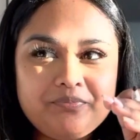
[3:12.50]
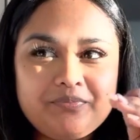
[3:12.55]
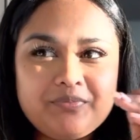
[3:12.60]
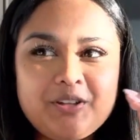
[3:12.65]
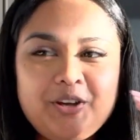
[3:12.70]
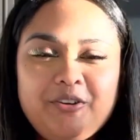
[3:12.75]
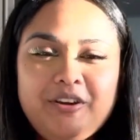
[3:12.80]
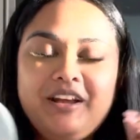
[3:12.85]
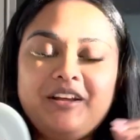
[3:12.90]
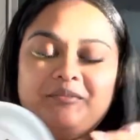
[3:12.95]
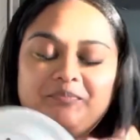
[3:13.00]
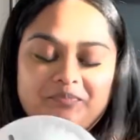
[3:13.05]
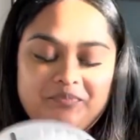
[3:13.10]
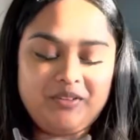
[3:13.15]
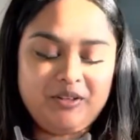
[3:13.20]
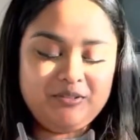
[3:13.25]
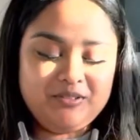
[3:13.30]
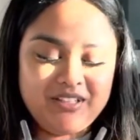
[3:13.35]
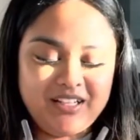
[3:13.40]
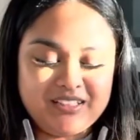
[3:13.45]
Okay, that
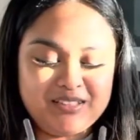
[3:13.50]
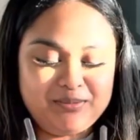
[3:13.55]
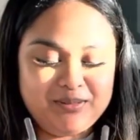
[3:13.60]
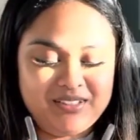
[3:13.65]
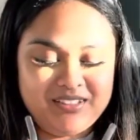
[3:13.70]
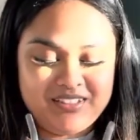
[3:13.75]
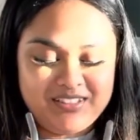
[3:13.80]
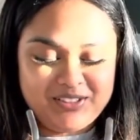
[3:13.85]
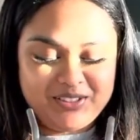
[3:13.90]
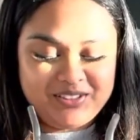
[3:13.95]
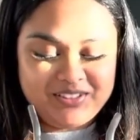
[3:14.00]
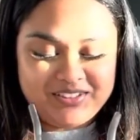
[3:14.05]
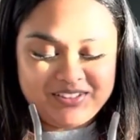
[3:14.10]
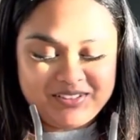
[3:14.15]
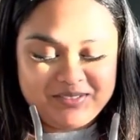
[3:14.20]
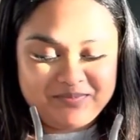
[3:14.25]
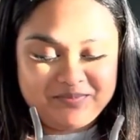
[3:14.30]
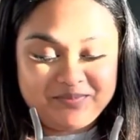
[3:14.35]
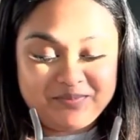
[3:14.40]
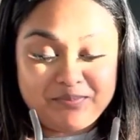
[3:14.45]
one has to be
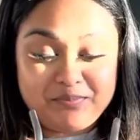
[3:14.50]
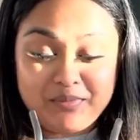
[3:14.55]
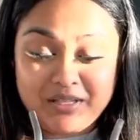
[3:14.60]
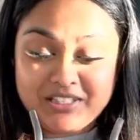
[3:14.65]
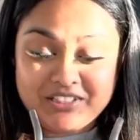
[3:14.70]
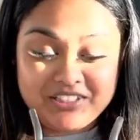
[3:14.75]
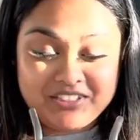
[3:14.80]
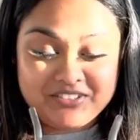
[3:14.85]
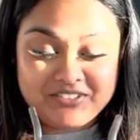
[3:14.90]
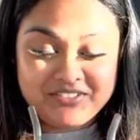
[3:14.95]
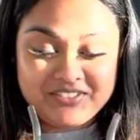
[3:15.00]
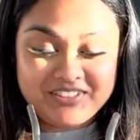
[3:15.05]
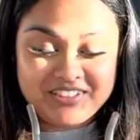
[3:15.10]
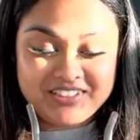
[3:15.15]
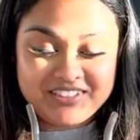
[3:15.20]
McDonald's.